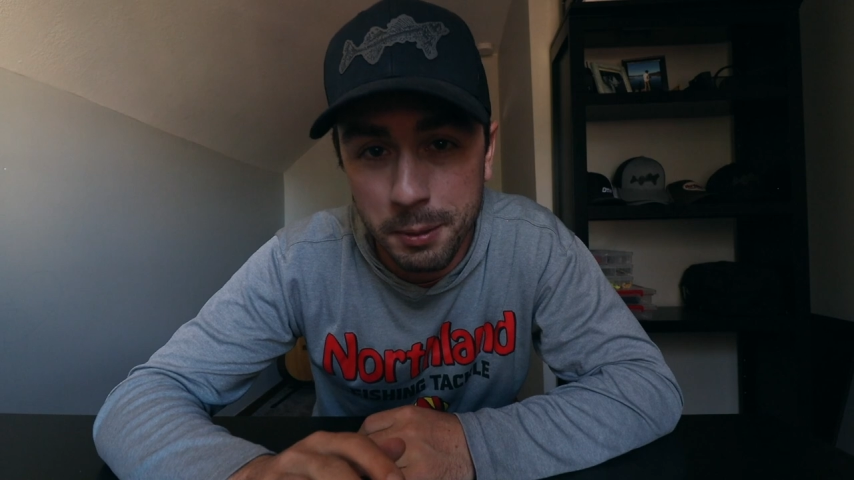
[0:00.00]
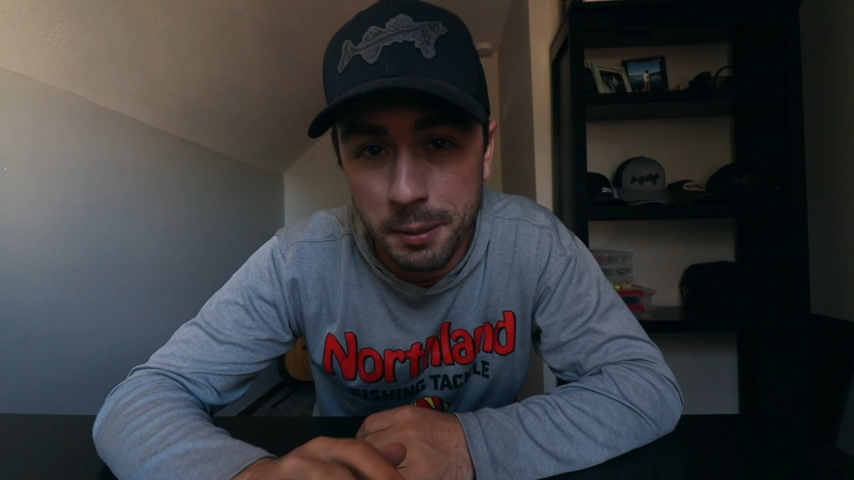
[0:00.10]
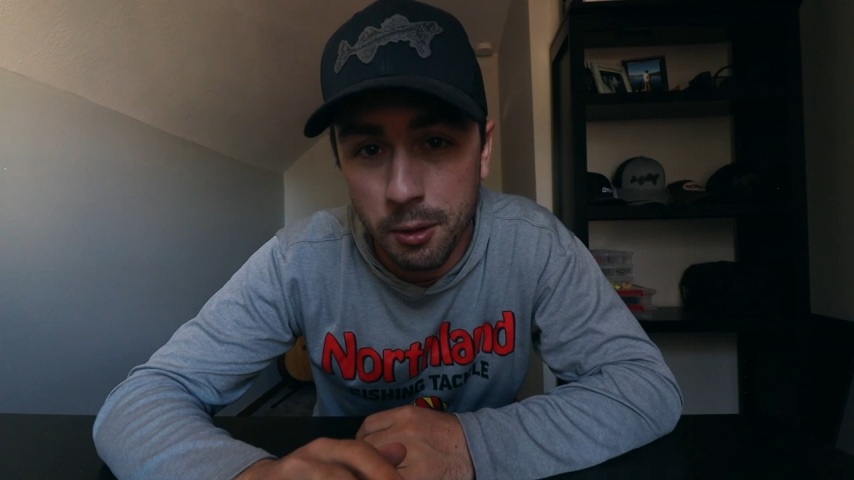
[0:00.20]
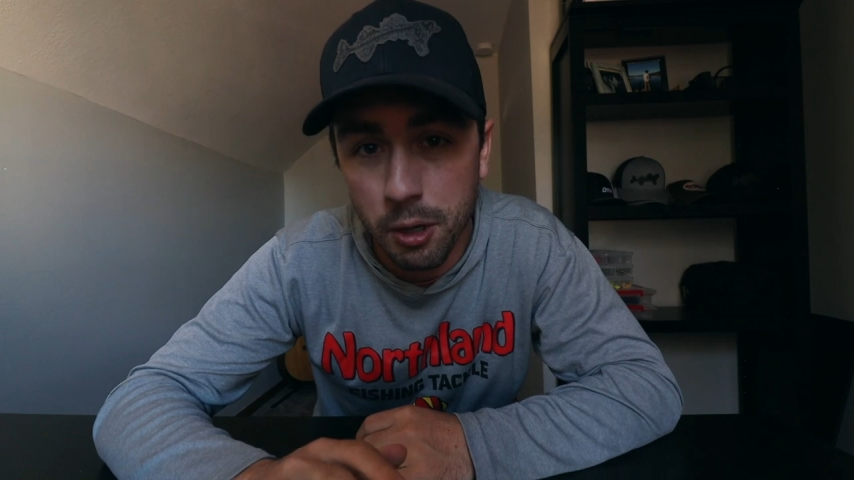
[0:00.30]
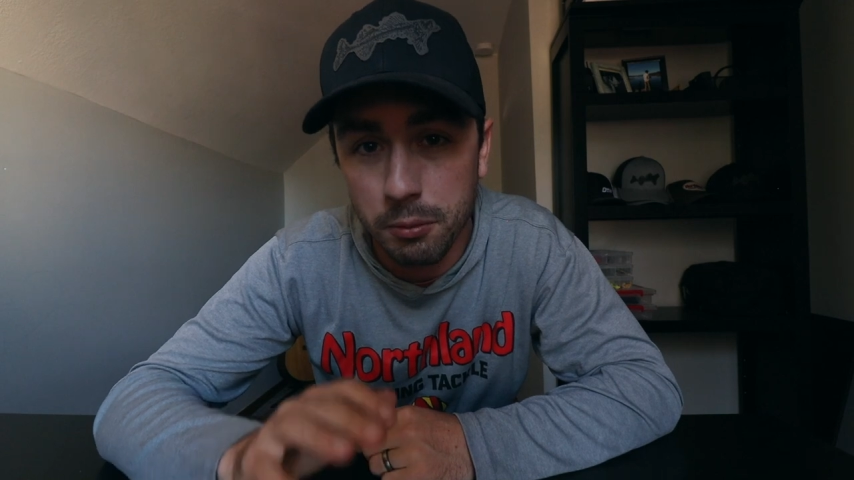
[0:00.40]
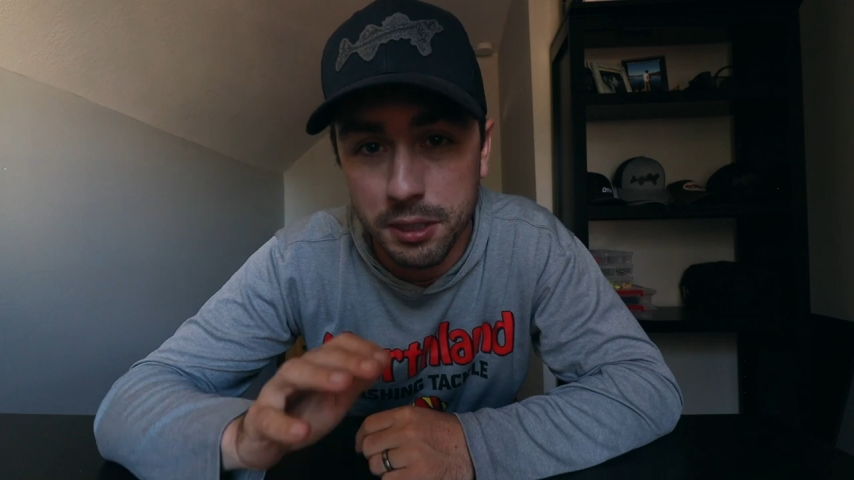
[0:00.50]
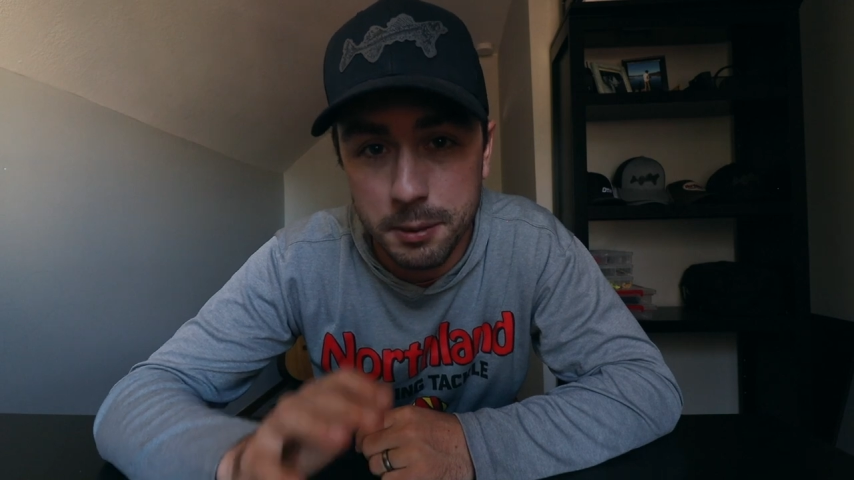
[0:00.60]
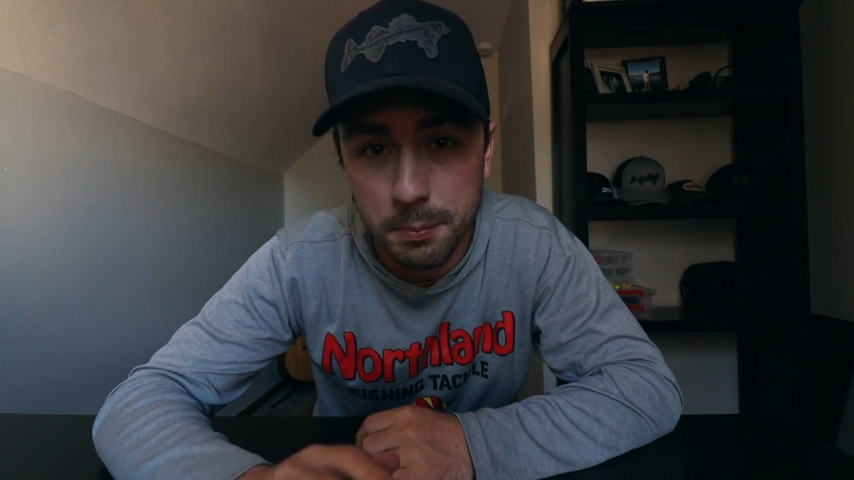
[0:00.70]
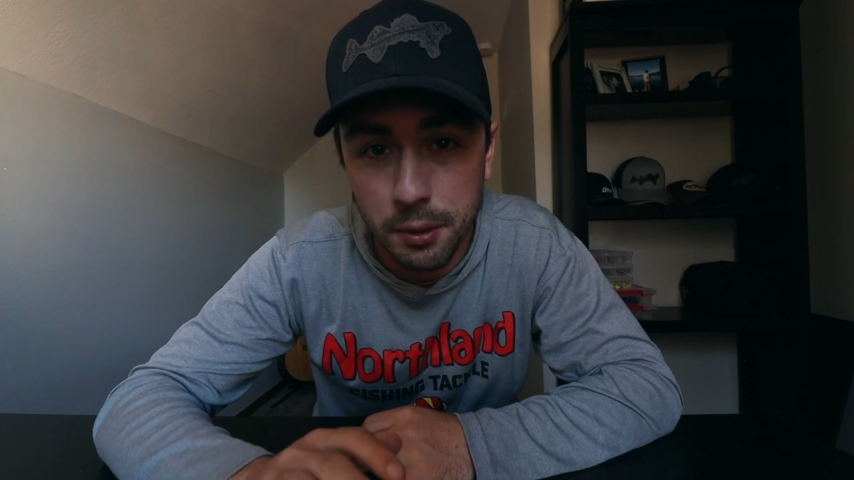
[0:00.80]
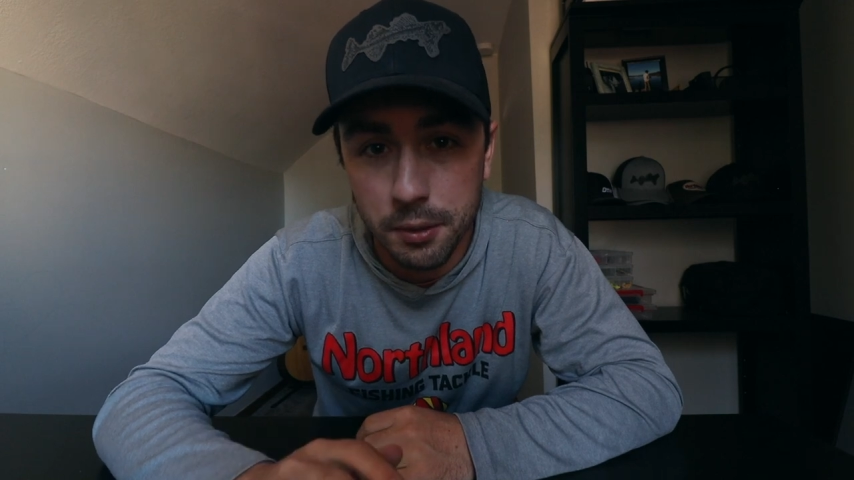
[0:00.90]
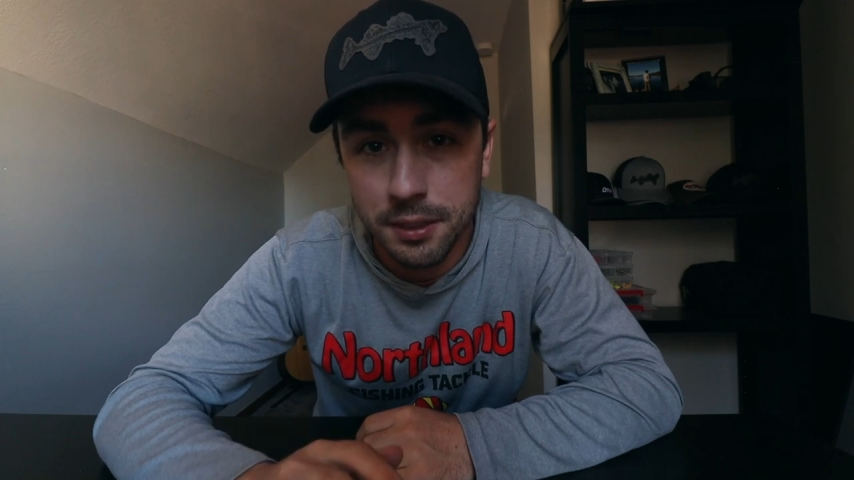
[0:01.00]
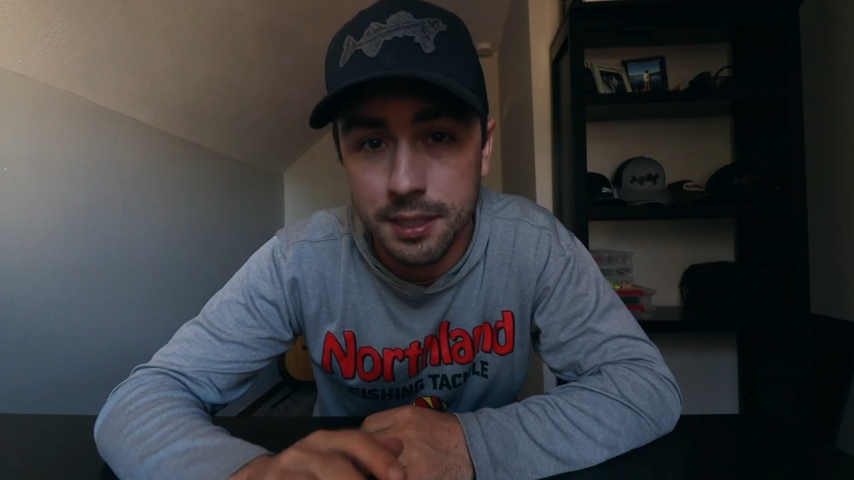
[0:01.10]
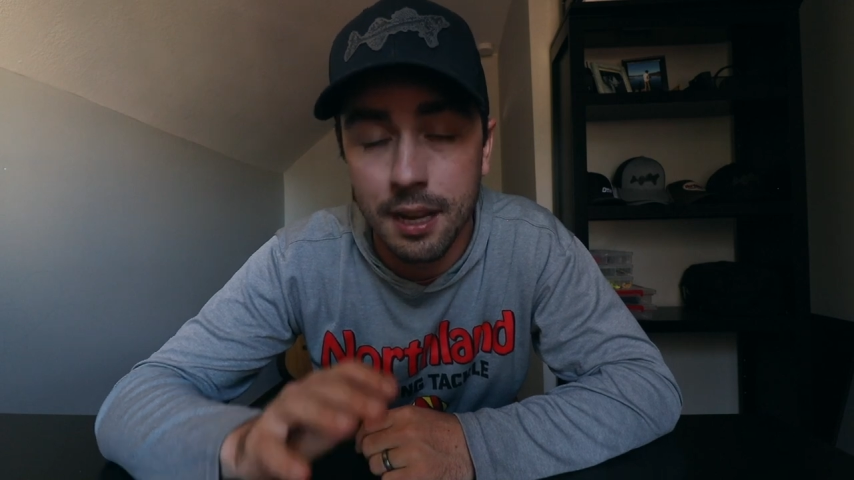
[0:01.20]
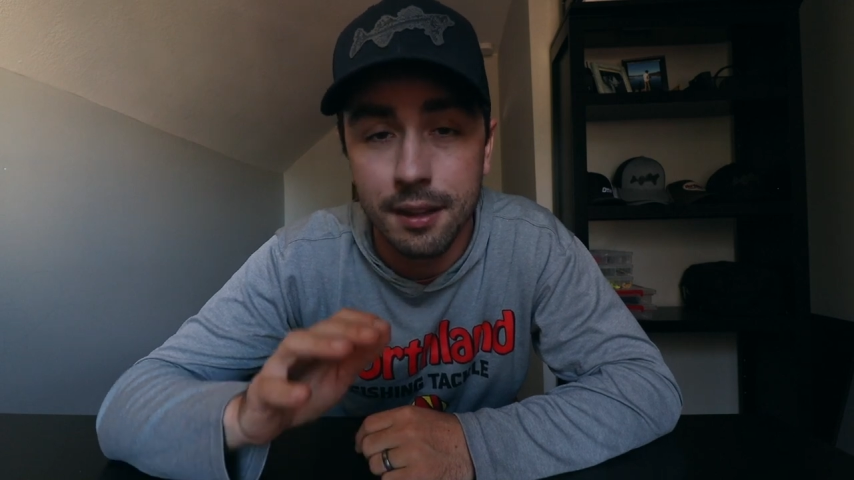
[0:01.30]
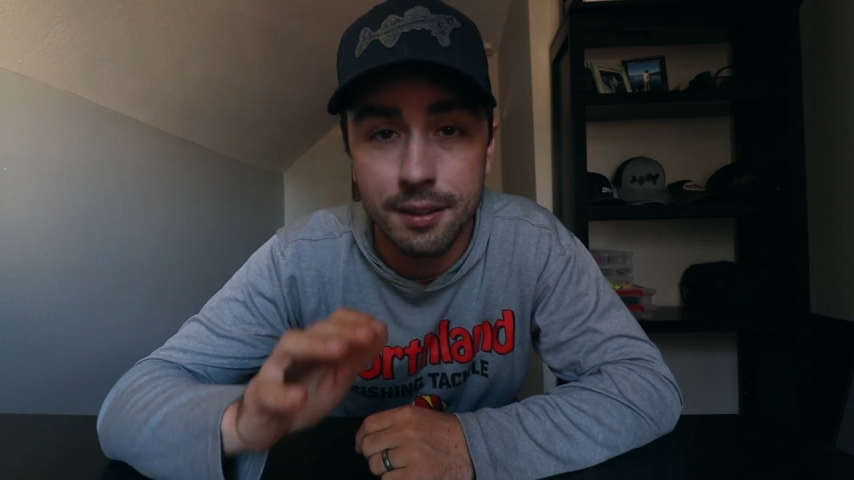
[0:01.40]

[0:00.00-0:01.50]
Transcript: bit more with spoons